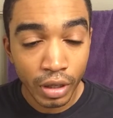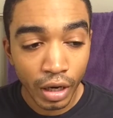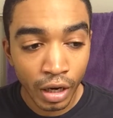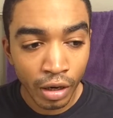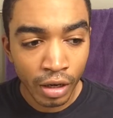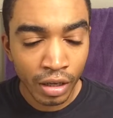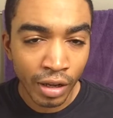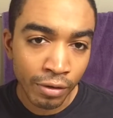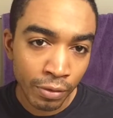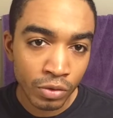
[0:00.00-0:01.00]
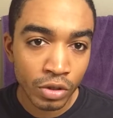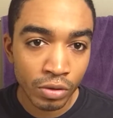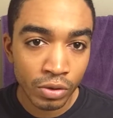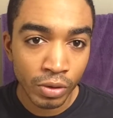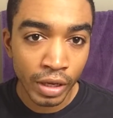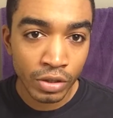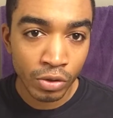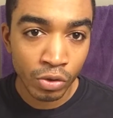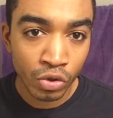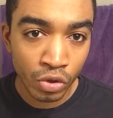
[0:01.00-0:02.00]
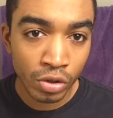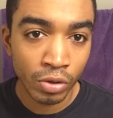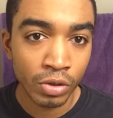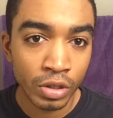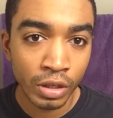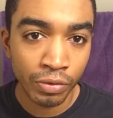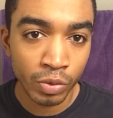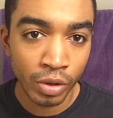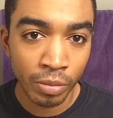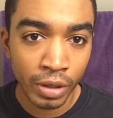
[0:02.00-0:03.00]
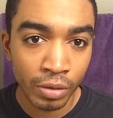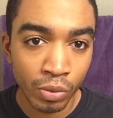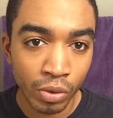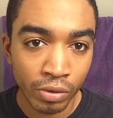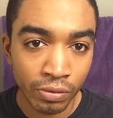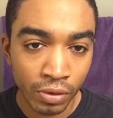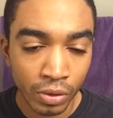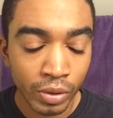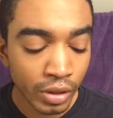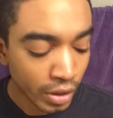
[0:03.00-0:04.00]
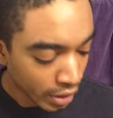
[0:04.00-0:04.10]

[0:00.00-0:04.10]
A lot of phones don't do that, so you should notice a difference with it being more fluid.